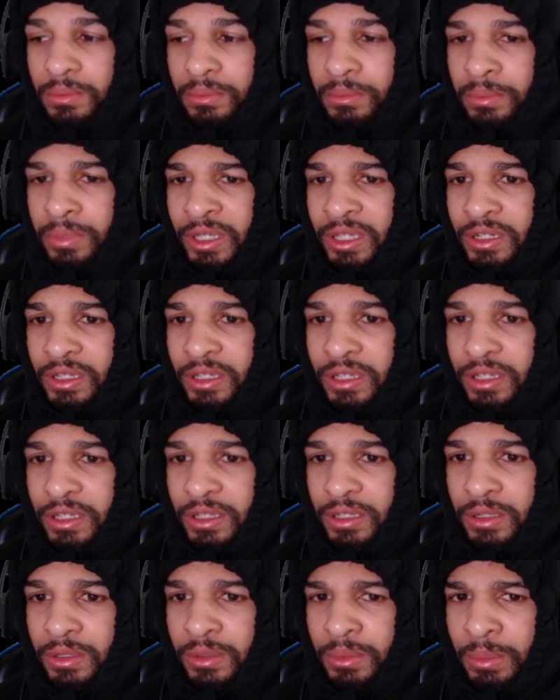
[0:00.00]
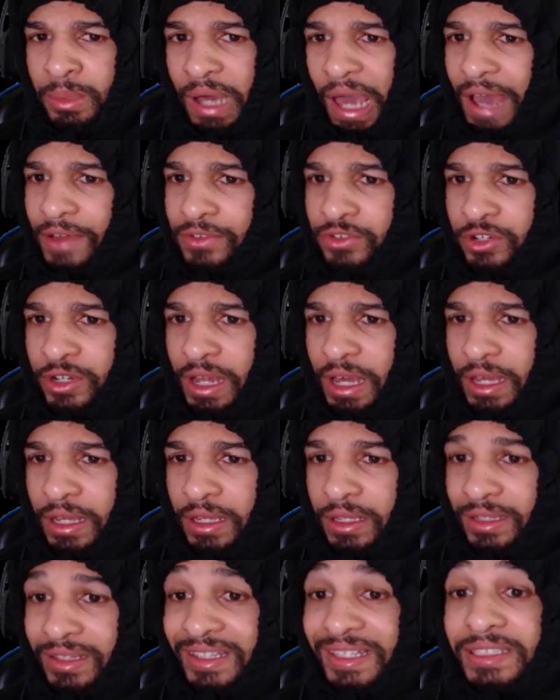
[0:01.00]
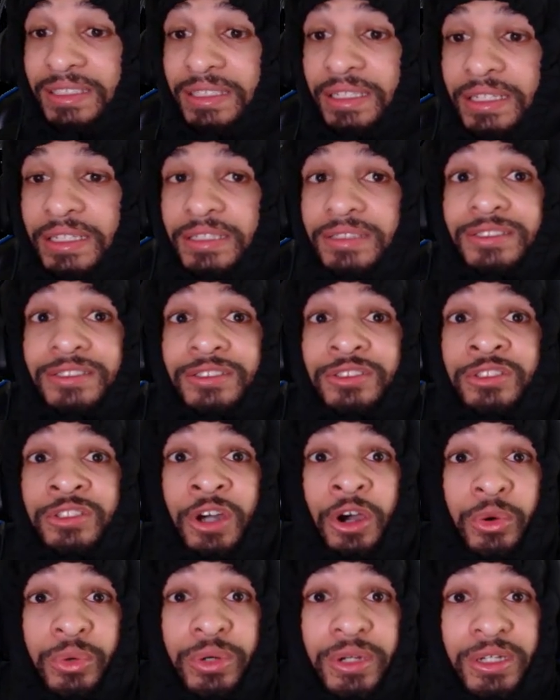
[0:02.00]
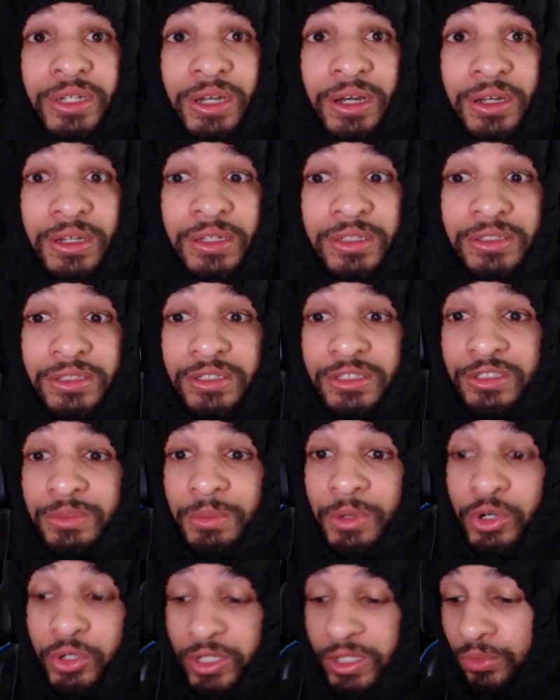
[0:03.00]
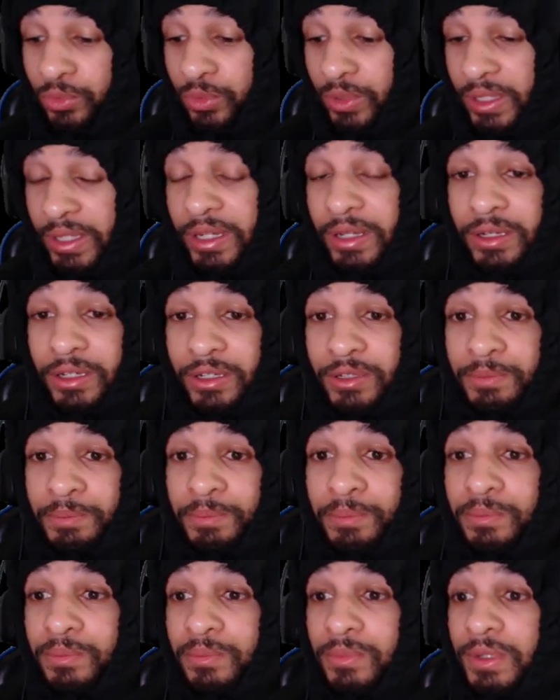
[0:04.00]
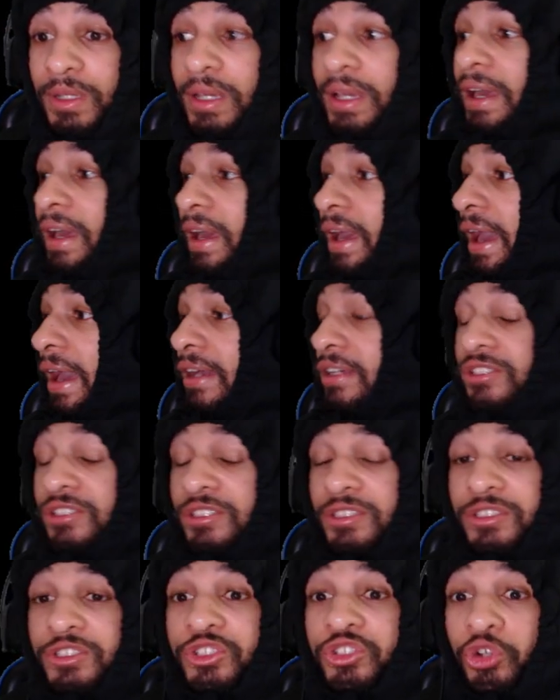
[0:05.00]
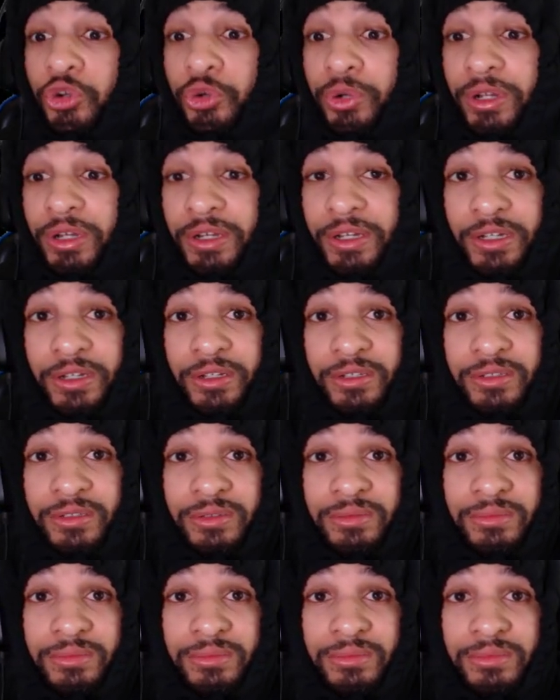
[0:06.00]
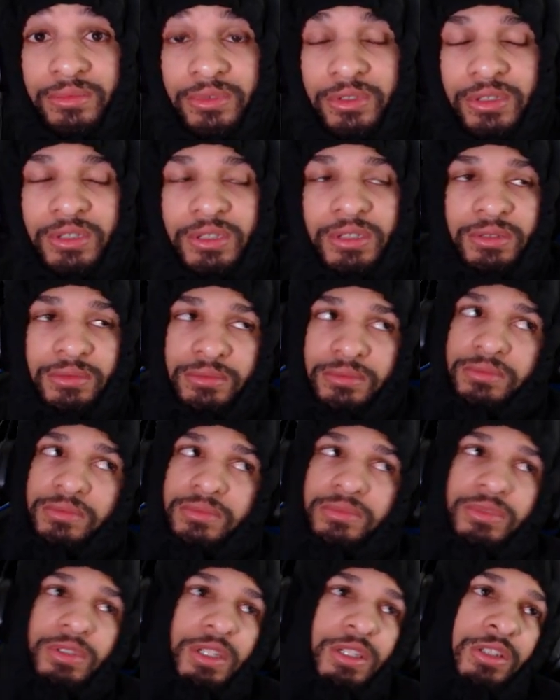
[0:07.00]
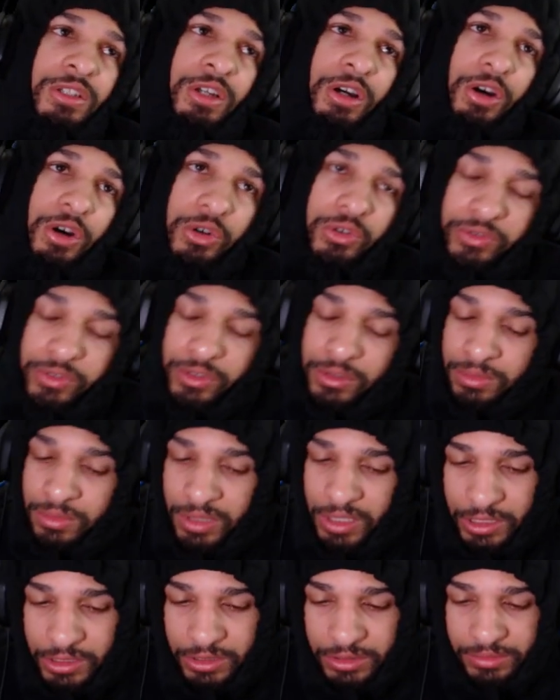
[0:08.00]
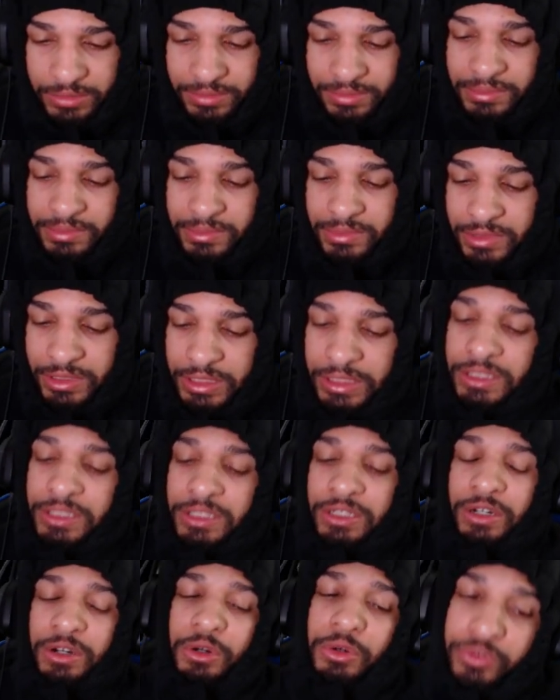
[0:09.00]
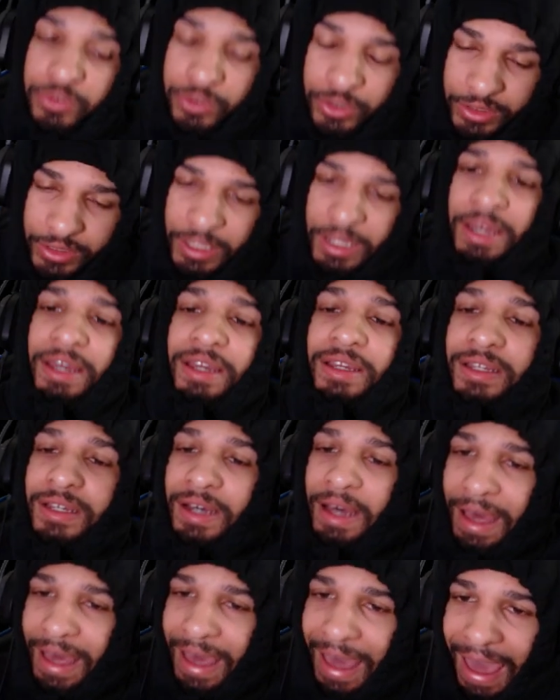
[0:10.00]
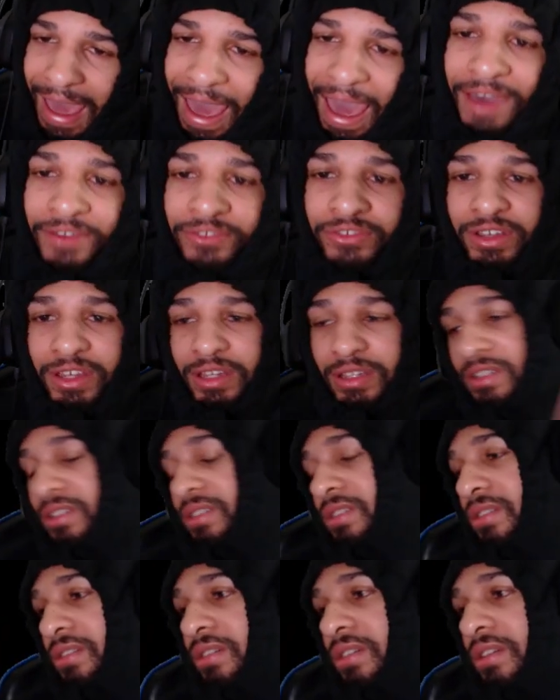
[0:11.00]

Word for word: being a kid. But after that, these niggas is toting guns and smoking weed and actually shooting niggas. It's over, bro. It's over. They could have it.